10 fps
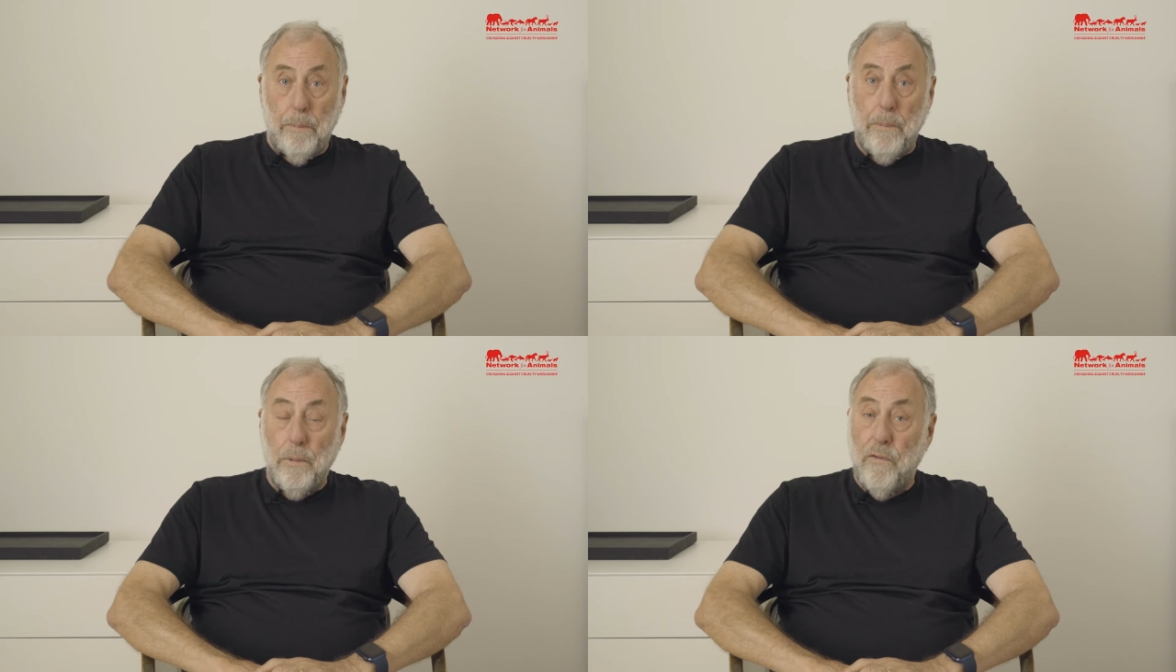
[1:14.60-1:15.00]

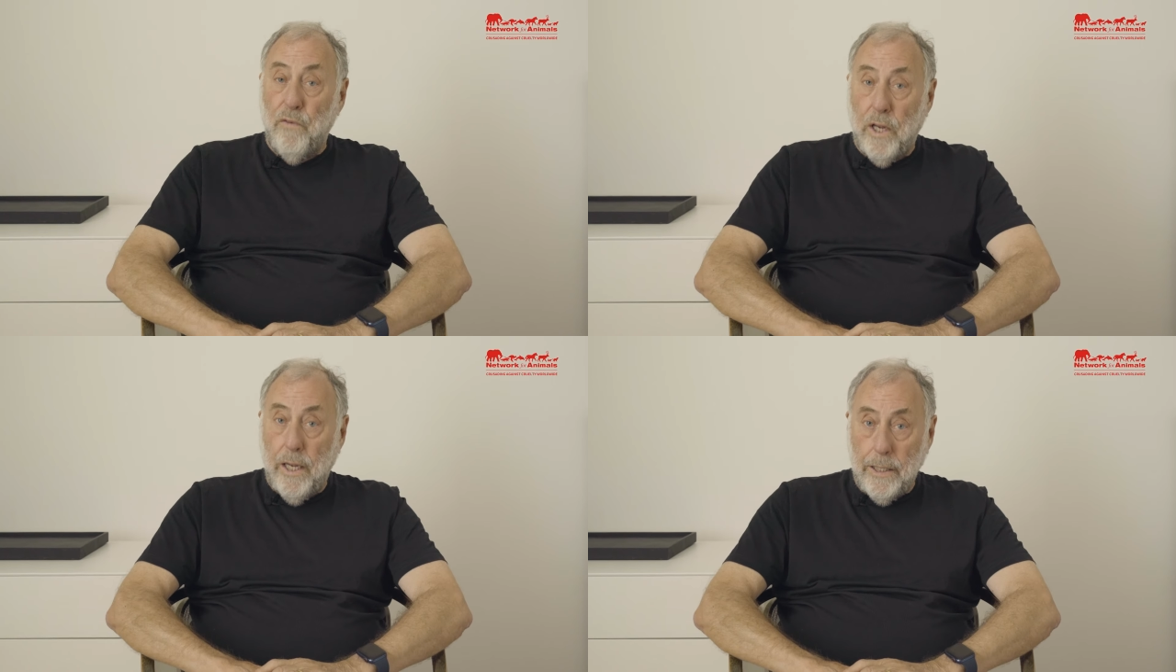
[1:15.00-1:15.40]
people
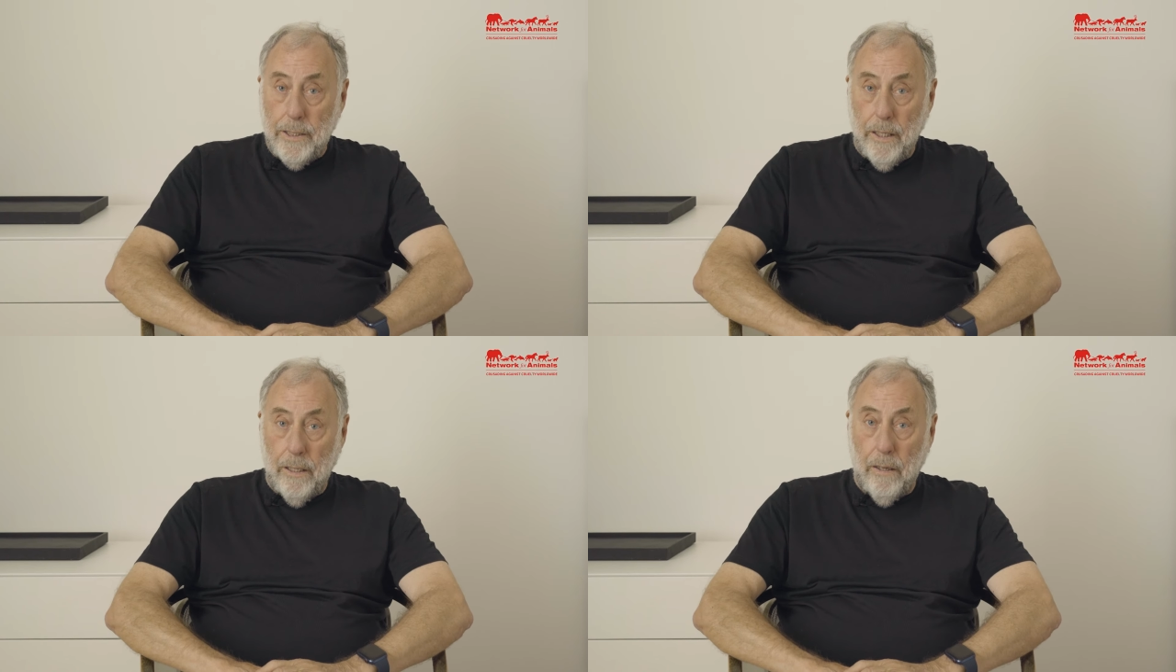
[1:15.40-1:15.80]
are
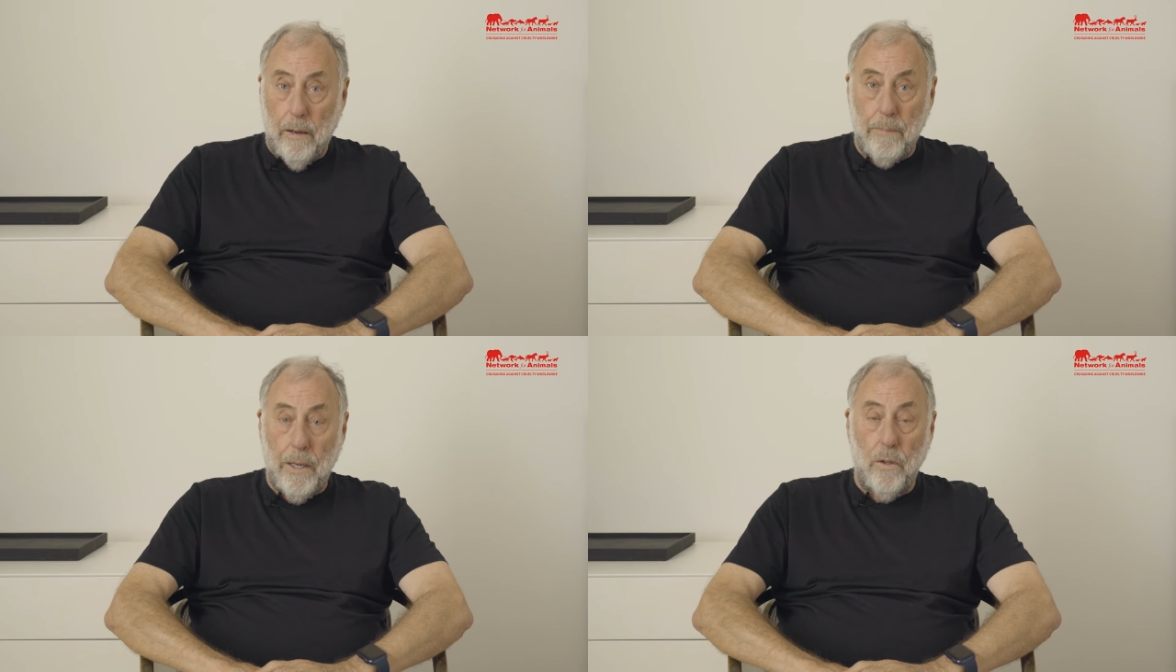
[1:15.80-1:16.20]
forgetting
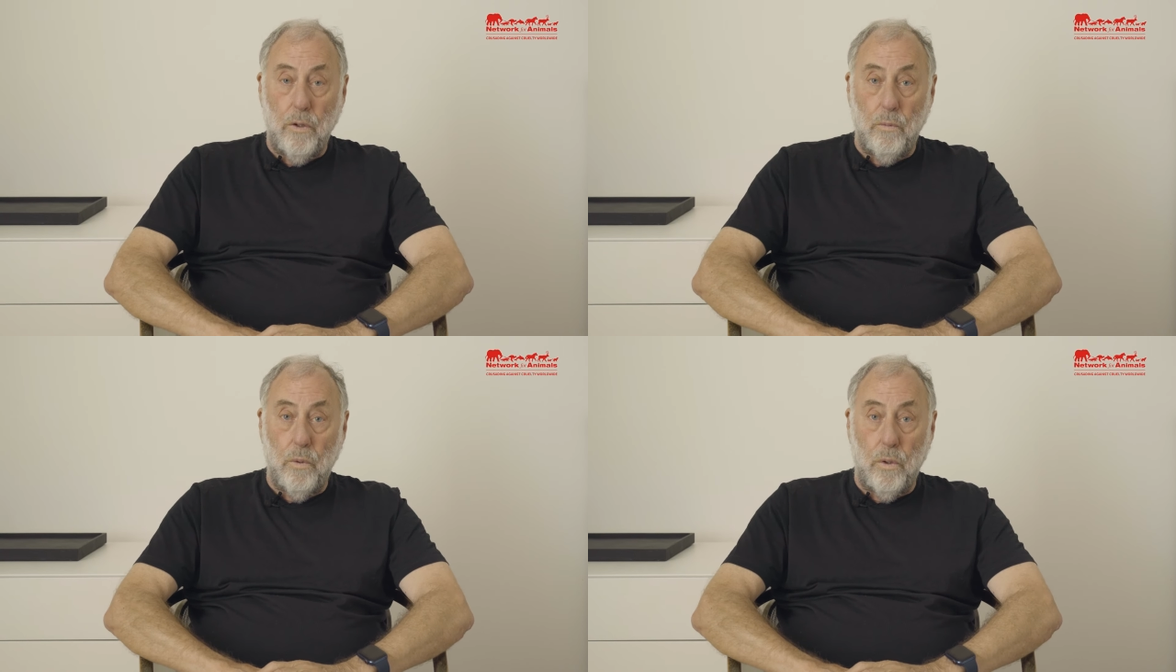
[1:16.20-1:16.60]

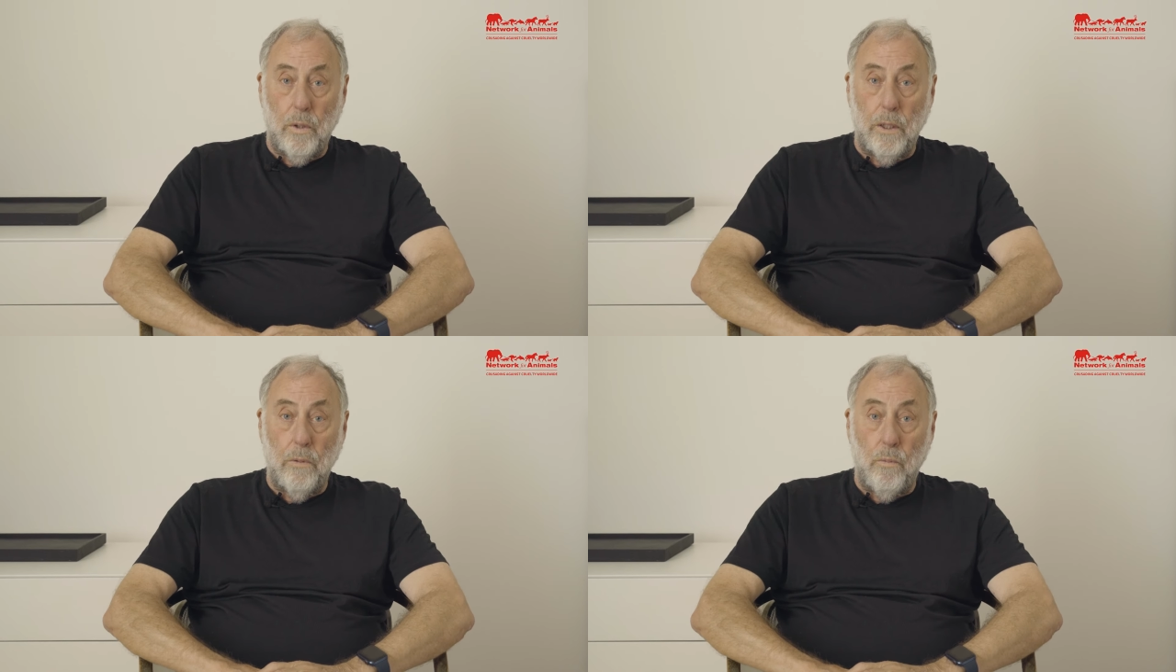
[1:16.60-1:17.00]
about the
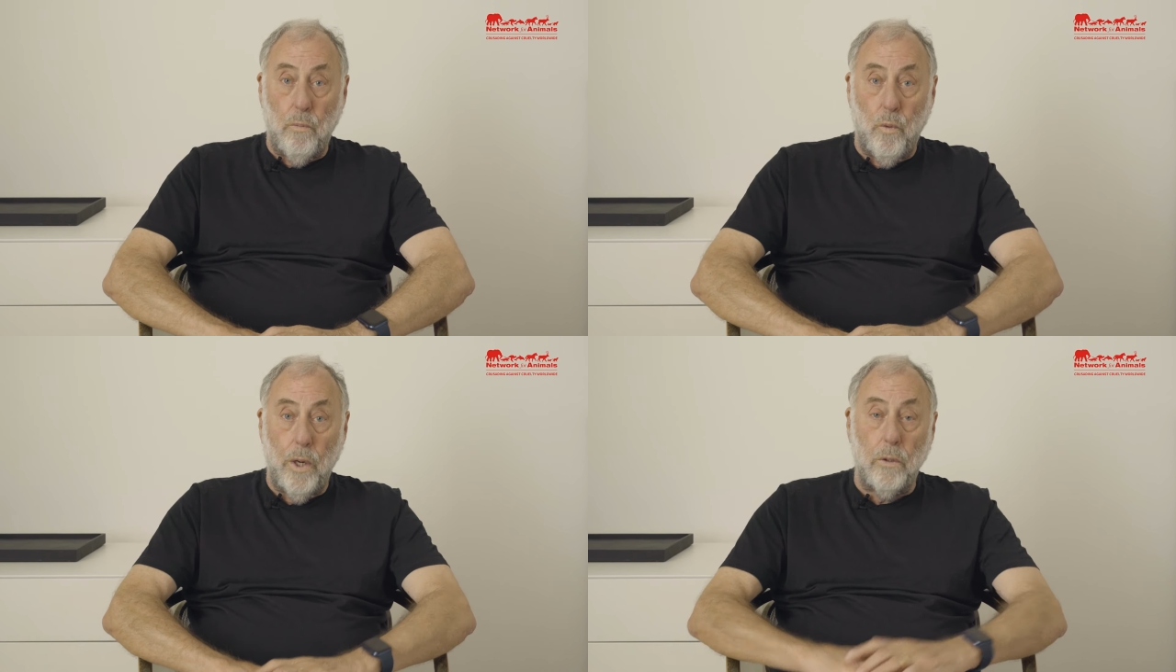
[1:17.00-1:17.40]
war in the
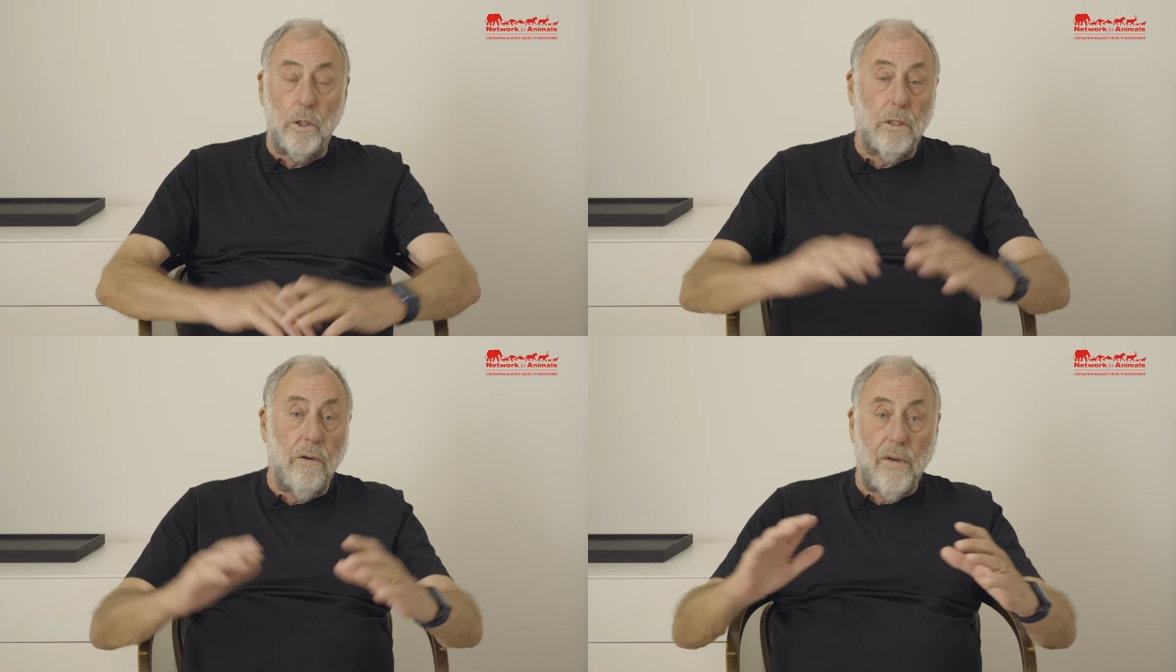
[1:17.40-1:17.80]

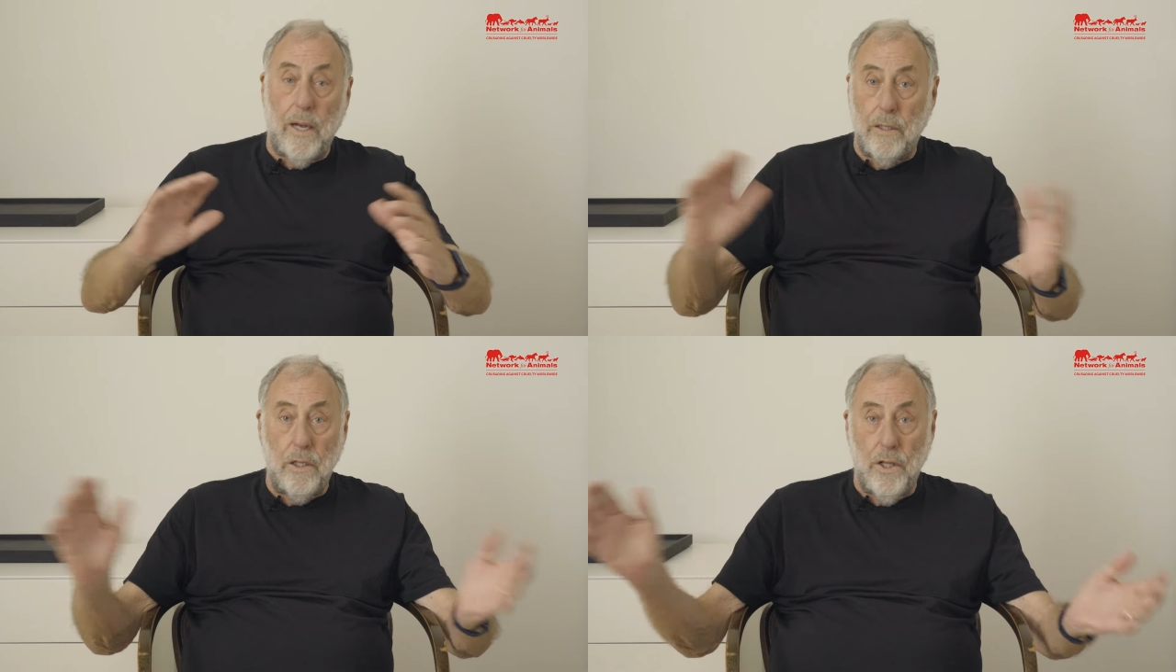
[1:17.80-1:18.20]
welter of
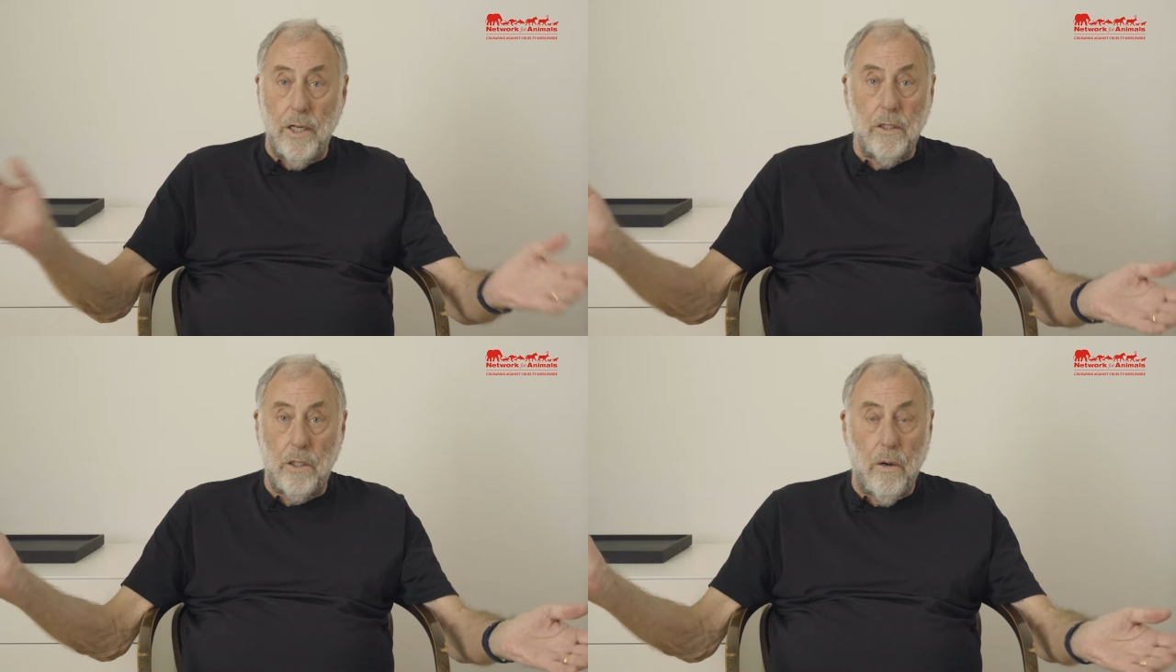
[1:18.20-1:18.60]
other
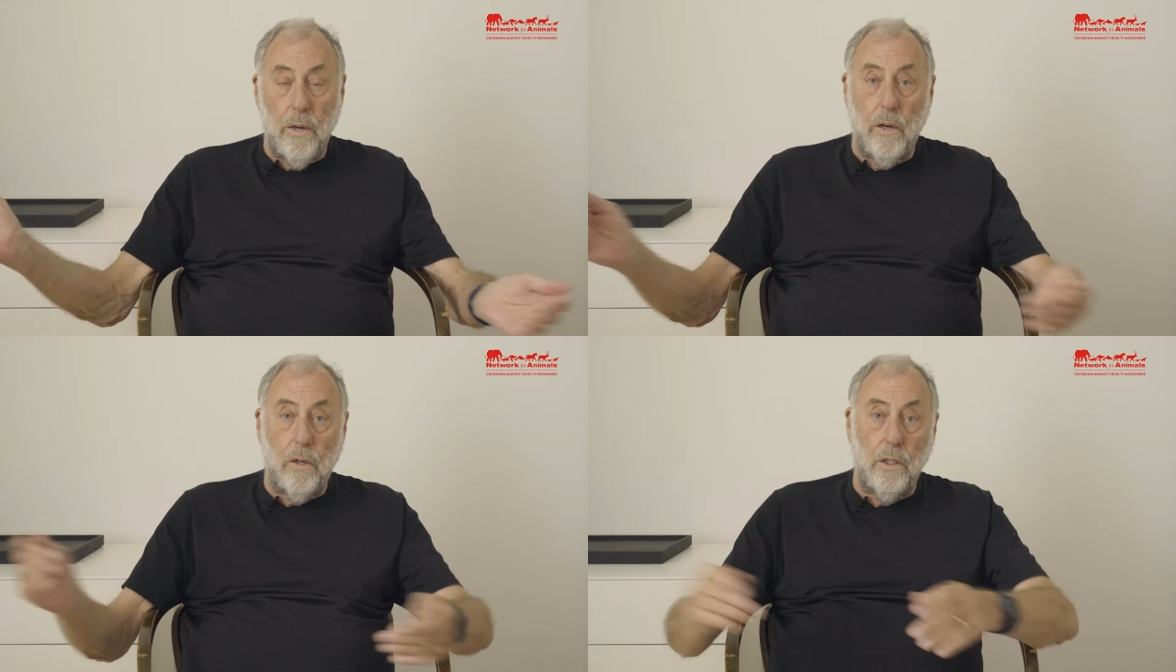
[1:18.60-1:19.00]
things
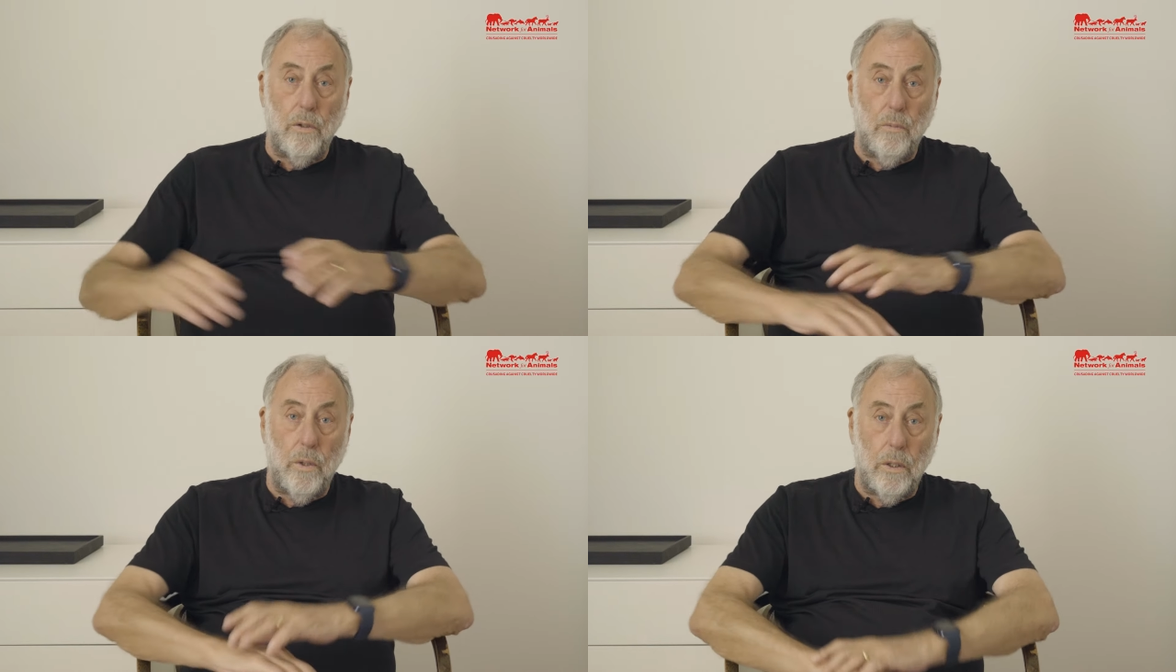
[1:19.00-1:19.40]
going on
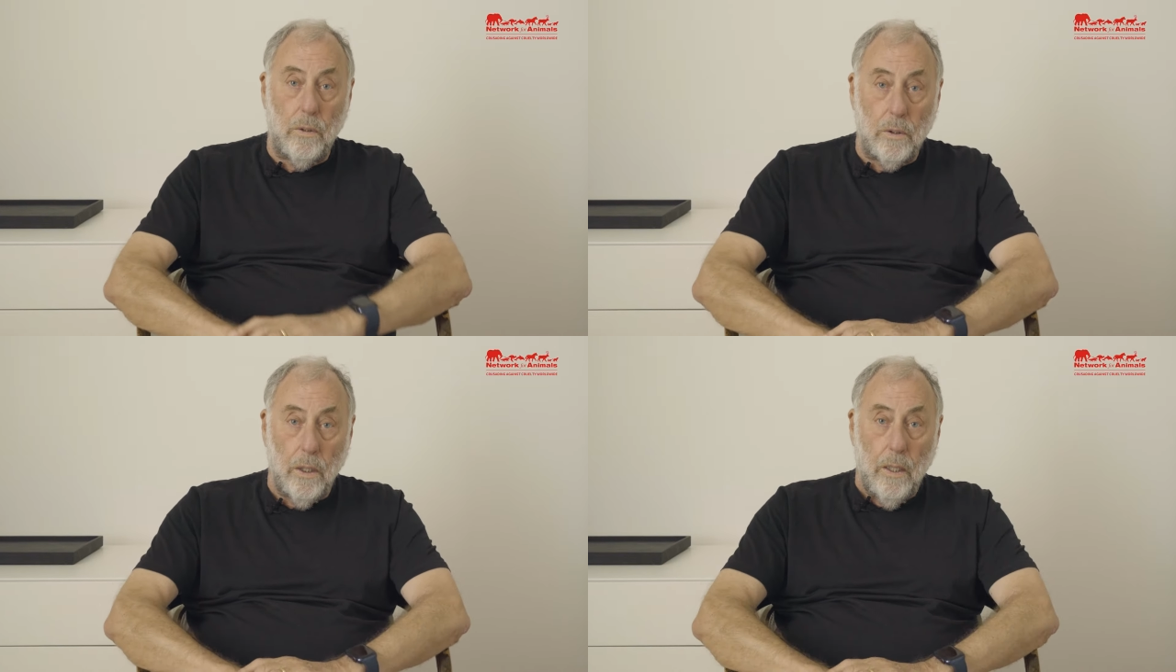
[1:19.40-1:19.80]
in the world.